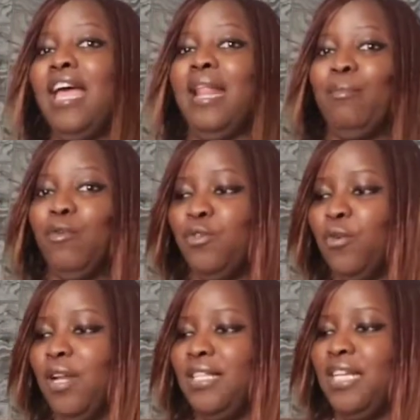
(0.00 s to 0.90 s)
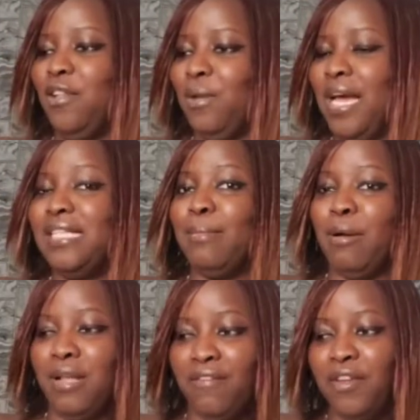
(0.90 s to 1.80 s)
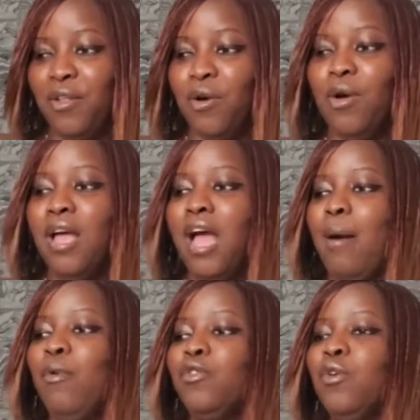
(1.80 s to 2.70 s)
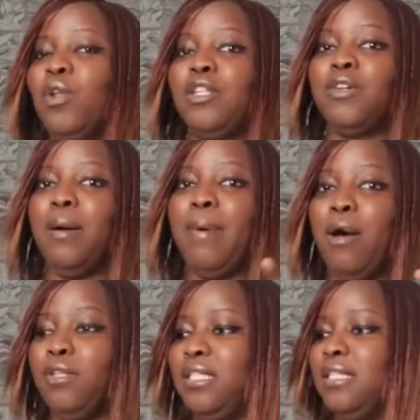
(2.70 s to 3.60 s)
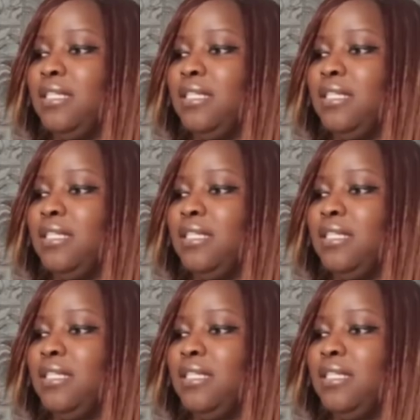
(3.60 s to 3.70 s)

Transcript: and I'm also going to tell you guys about that video. I'm also going to talk about